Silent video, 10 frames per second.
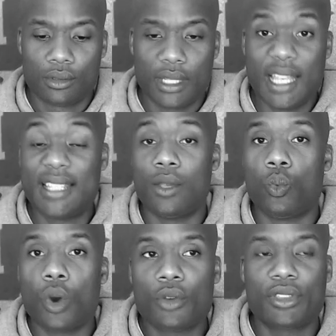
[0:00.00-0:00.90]
is it
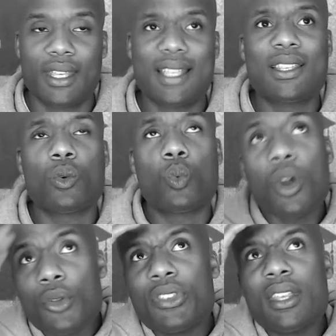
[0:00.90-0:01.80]
worth it? Is it
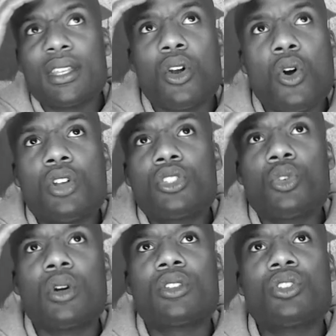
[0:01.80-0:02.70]
worth it going
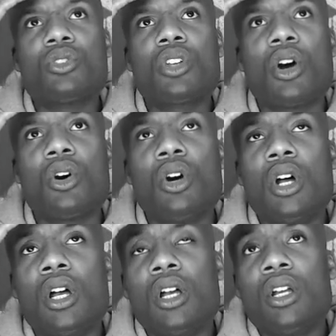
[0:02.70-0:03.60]
to a JUCO?
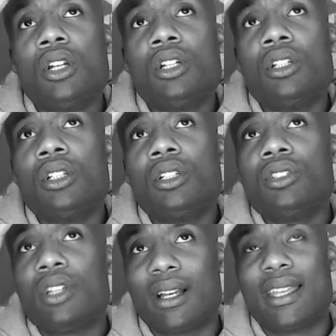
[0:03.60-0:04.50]

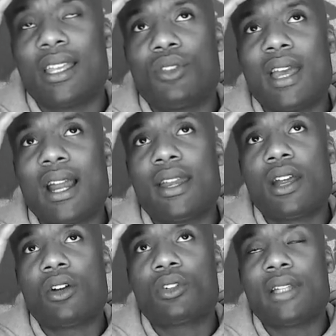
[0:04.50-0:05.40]
Again, you got to
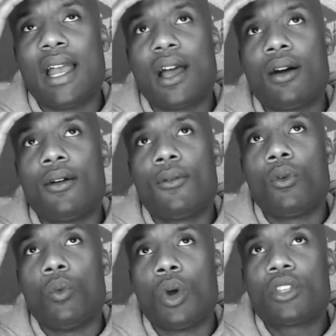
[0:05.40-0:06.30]
narrow down
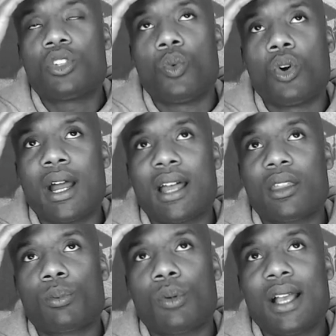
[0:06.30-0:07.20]
what you want out
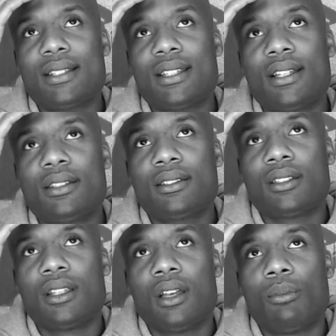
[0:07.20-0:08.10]
of the process.
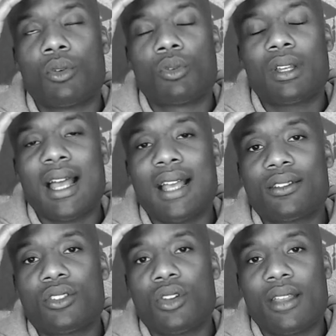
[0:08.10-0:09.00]
But realize
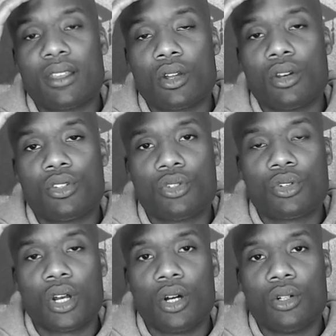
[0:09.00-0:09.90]
that you don't have to go to
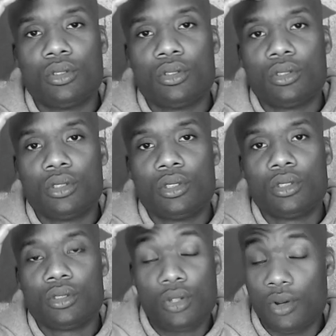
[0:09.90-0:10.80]
JUCO.
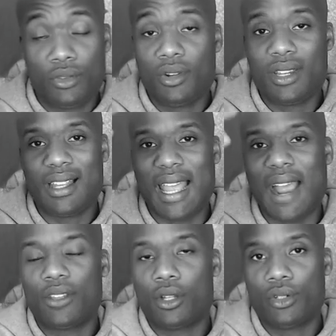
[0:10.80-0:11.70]
You don't necessarily
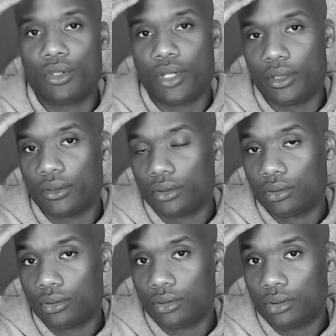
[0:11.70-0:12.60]
have to go to JUCO.
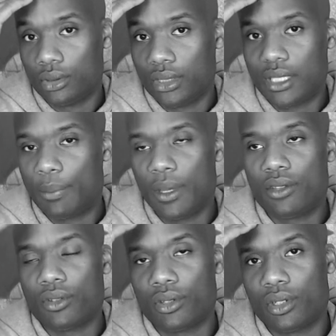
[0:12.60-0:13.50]
It just
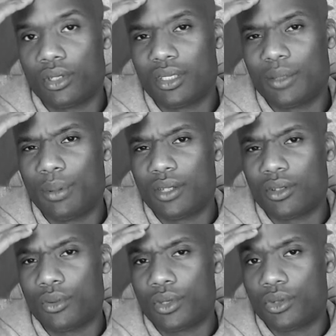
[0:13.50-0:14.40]
depends on what
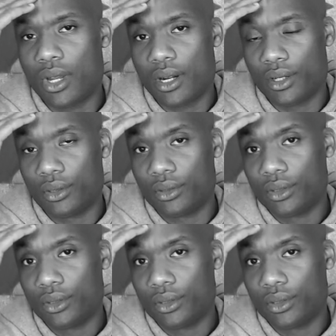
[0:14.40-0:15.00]
you're trying to do.